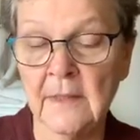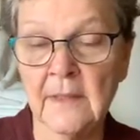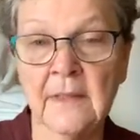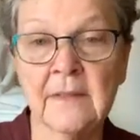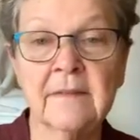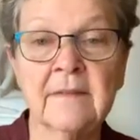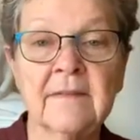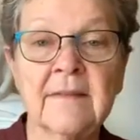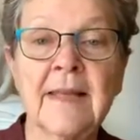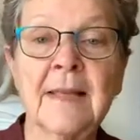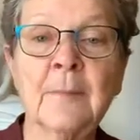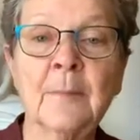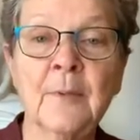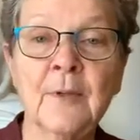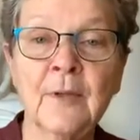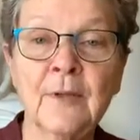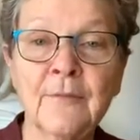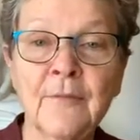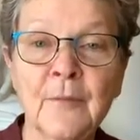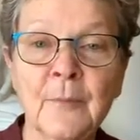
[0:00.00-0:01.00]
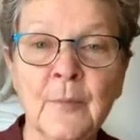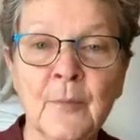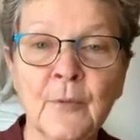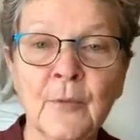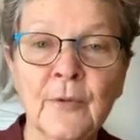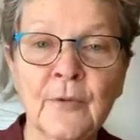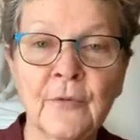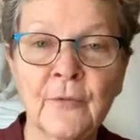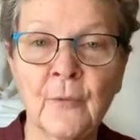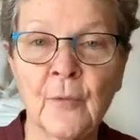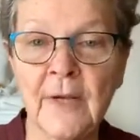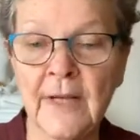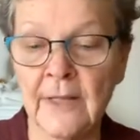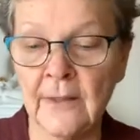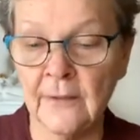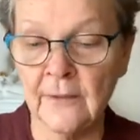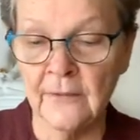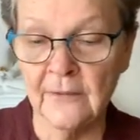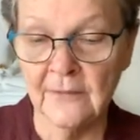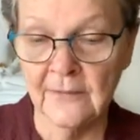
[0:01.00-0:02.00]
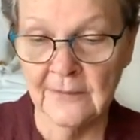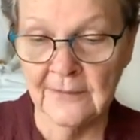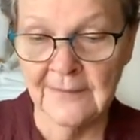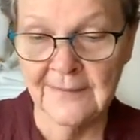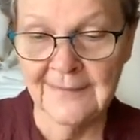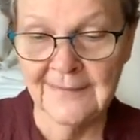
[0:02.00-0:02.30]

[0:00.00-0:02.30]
a sample of the Buddha's wares.